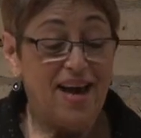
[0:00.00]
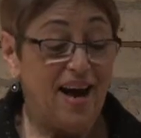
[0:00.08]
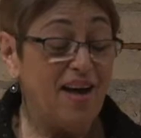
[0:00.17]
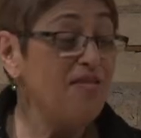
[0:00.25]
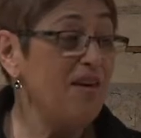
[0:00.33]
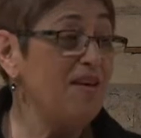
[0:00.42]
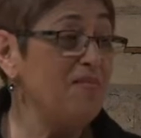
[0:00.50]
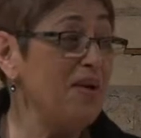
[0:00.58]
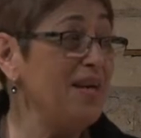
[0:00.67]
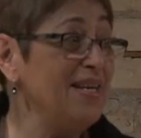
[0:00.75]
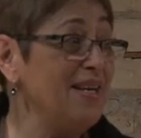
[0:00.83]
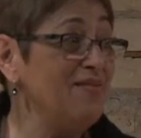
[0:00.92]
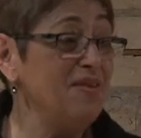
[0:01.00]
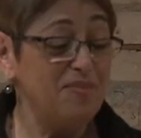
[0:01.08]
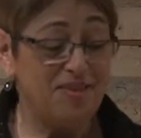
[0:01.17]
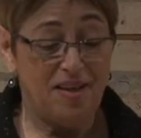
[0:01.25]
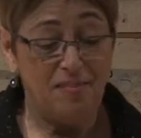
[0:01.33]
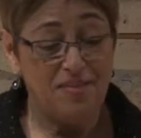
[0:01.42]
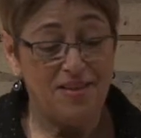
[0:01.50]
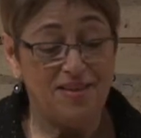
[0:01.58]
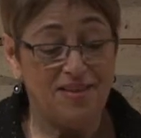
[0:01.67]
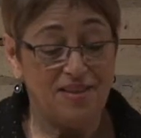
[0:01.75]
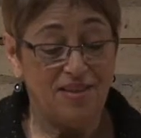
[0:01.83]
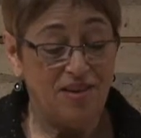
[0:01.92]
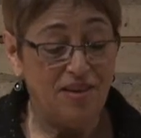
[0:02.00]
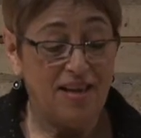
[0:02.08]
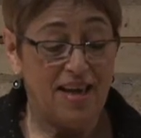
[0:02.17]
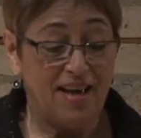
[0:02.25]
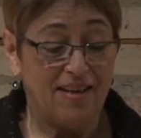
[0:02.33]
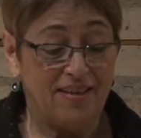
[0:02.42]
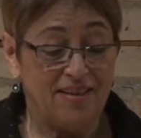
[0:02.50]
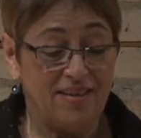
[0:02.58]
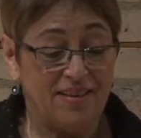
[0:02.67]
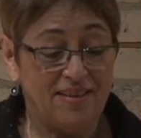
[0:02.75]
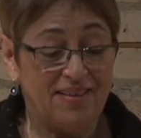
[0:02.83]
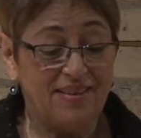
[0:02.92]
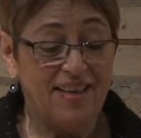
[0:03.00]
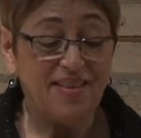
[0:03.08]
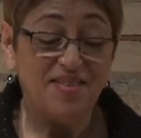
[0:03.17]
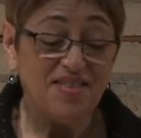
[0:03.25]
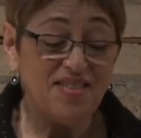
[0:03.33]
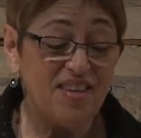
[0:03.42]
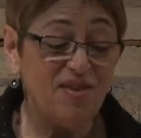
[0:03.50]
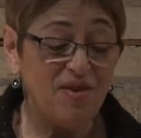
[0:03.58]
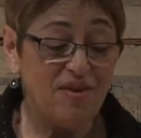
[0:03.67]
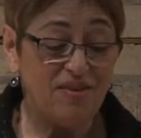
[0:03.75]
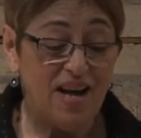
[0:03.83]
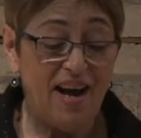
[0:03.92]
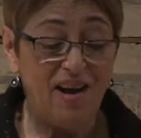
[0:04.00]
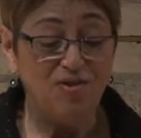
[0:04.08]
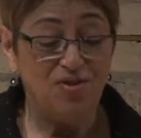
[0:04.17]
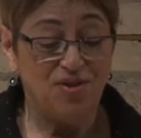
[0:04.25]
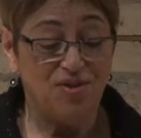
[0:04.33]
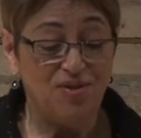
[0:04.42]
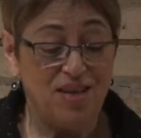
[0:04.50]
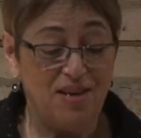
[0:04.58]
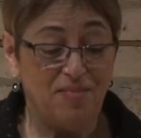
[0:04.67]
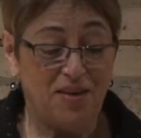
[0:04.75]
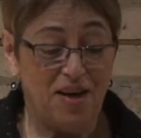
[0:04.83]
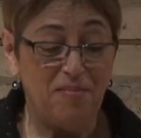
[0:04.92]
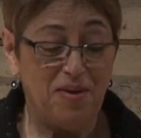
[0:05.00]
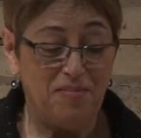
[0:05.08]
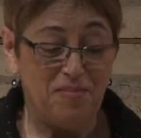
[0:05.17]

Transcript: I thought it might give him something to look at, like the center of a house you keep coming